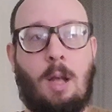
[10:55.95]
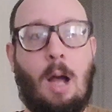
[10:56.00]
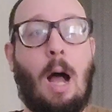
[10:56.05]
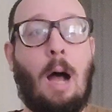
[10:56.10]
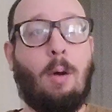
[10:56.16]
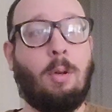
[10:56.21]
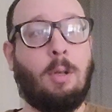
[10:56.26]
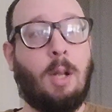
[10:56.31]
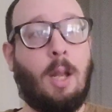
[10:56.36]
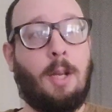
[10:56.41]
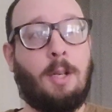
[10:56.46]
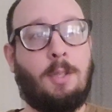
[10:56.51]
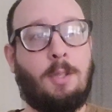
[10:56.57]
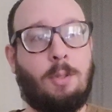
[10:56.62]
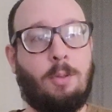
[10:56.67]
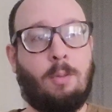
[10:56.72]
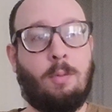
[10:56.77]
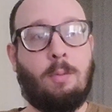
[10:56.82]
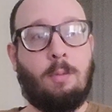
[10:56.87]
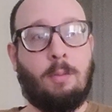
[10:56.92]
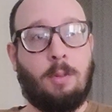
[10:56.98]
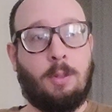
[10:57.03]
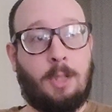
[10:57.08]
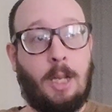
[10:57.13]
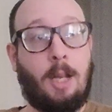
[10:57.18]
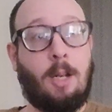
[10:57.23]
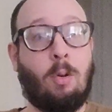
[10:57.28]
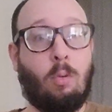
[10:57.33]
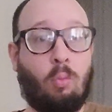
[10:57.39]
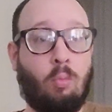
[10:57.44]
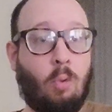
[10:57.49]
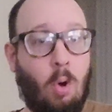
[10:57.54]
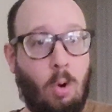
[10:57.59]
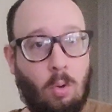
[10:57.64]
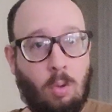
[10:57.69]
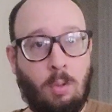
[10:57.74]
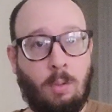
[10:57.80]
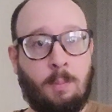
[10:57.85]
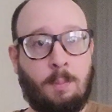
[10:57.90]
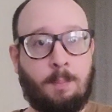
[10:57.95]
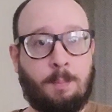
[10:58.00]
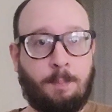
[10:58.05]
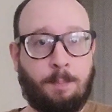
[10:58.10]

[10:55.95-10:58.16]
I would like to take a role